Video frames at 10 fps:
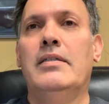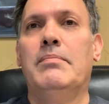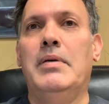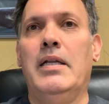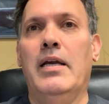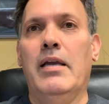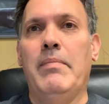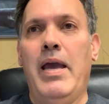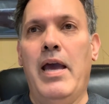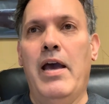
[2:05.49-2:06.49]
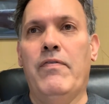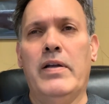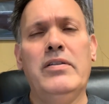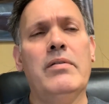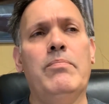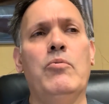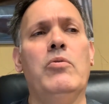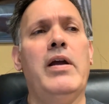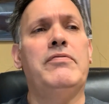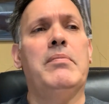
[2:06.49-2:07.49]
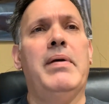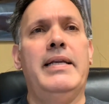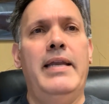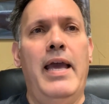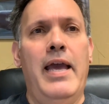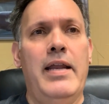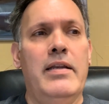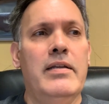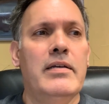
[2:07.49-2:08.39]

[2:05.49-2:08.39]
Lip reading: but I am half. I took more after my dad.